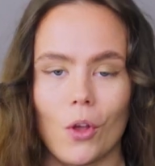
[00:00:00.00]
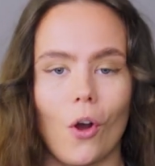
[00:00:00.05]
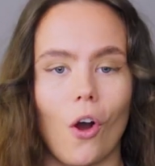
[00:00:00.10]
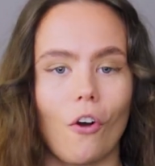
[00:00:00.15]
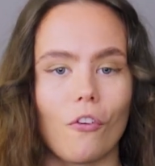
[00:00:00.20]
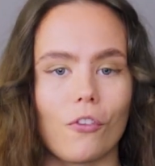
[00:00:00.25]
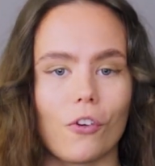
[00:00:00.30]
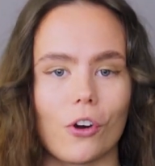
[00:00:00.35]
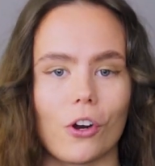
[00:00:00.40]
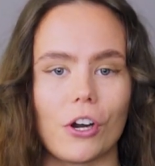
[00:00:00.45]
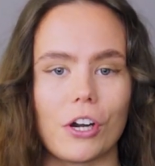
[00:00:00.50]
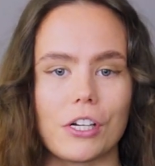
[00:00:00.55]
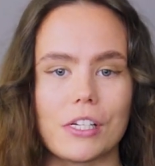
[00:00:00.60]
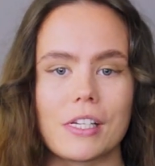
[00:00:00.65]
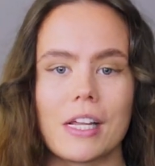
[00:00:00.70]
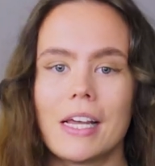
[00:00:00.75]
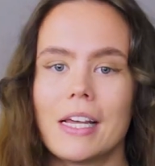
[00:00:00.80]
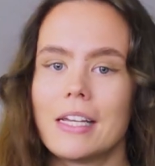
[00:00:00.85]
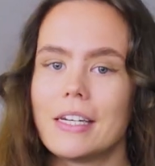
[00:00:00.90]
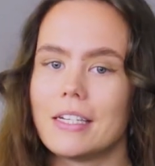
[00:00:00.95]
Of
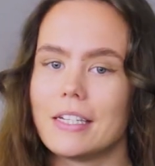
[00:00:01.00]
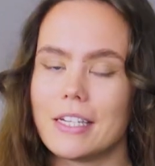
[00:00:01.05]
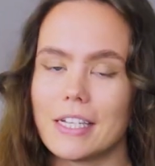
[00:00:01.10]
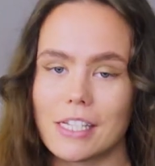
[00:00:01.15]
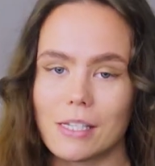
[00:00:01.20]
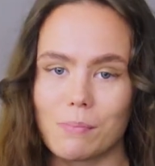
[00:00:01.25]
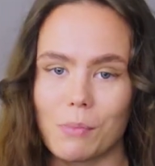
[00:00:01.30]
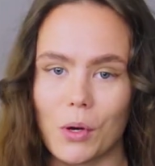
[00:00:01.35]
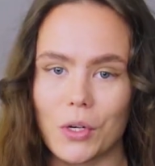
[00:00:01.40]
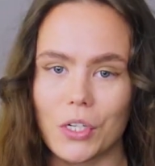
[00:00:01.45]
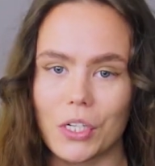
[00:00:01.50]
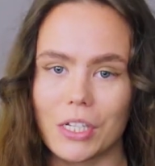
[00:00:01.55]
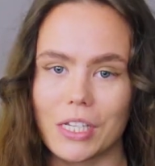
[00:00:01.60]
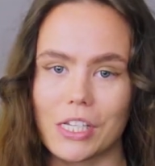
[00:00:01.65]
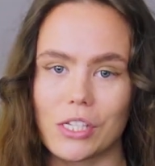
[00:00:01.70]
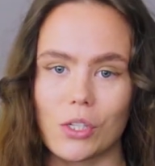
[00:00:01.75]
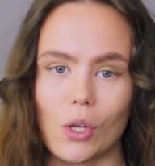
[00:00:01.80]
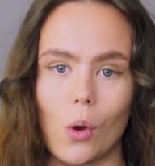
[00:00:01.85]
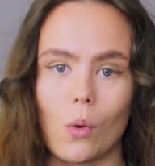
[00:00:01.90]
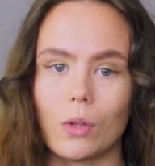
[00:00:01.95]
course, this model
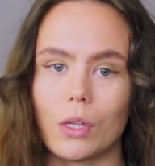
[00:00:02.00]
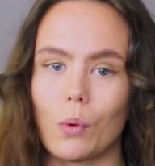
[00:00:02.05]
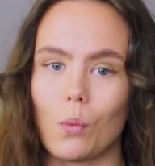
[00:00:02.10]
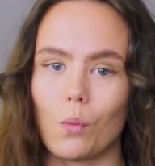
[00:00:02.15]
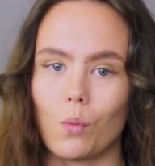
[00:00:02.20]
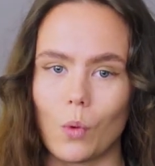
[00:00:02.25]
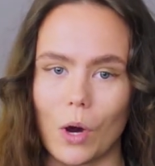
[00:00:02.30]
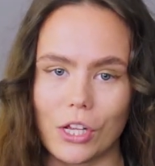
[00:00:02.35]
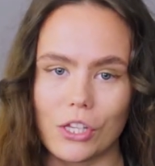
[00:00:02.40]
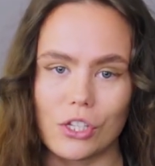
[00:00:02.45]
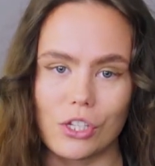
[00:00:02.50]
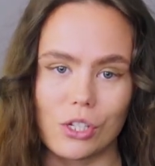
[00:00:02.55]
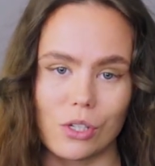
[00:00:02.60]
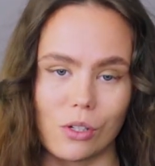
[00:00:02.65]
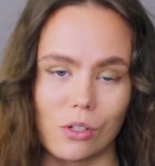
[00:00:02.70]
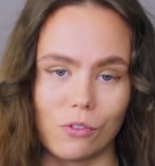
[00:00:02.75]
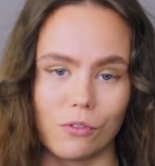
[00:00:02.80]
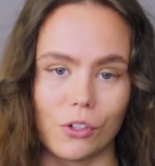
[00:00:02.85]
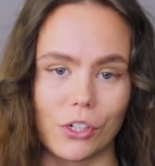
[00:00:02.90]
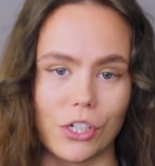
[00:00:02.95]
is only one
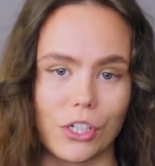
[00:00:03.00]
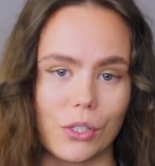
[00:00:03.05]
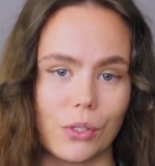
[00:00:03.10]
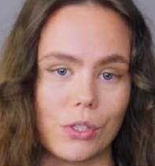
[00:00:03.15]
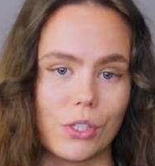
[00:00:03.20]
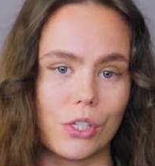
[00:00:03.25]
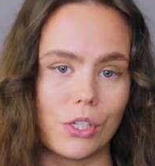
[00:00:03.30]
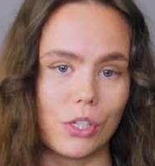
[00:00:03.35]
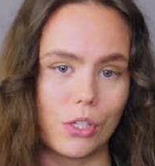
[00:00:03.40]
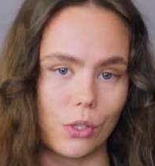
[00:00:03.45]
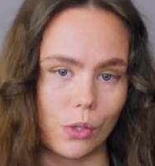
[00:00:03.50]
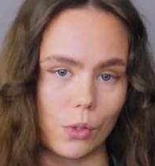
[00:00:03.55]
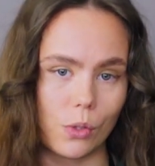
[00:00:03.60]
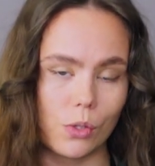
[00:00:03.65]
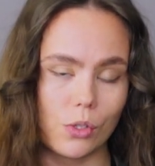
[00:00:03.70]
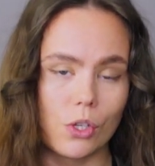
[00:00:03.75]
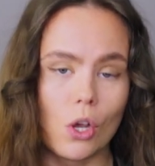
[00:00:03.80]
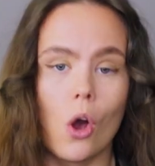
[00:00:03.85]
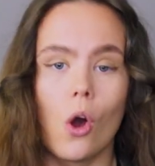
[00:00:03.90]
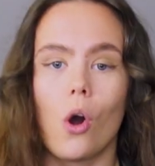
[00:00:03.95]
tool for you to
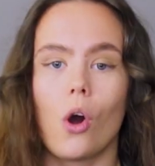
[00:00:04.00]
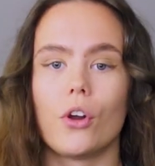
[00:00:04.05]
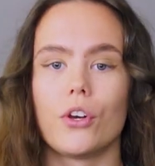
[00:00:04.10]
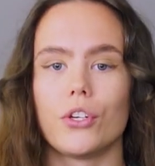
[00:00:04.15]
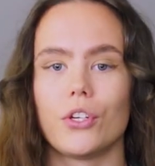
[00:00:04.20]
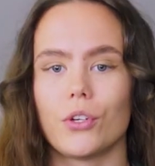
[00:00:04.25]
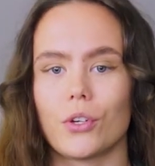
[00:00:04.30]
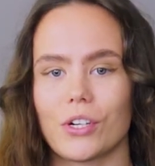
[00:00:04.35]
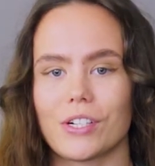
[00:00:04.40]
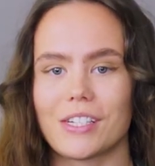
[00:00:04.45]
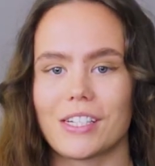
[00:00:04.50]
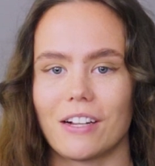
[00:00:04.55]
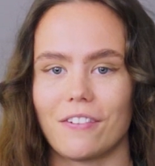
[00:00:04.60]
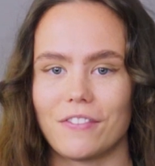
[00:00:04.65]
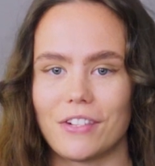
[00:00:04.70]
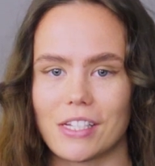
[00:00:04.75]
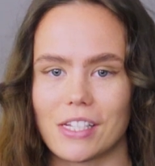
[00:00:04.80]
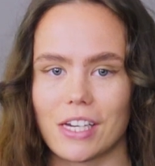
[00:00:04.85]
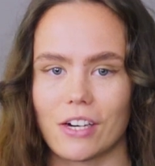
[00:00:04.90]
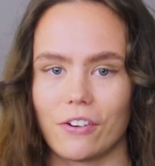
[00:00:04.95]
use on your
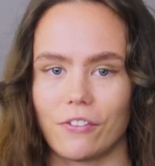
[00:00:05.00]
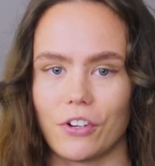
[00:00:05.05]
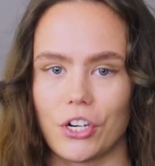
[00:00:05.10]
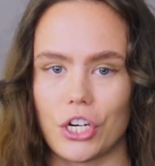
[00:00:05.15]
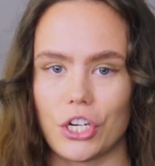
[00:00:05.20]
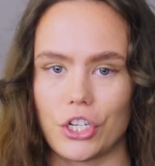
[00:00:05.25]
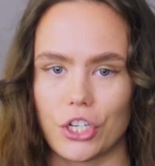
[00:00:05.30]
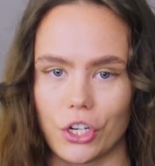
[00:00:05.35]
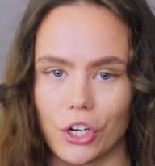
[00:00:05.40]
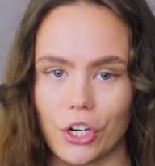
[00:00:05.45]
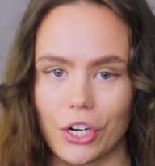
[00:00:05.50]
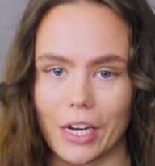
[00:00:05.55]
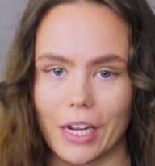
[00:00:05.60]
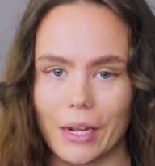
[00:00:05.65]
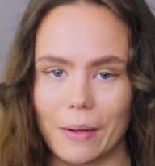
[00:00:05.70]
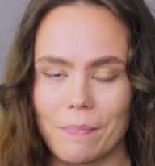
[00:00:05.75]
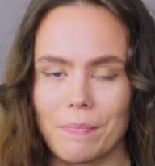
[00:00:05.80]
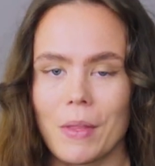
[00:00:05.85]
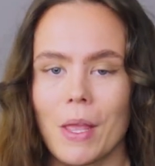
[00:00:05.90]
self-discovery journey.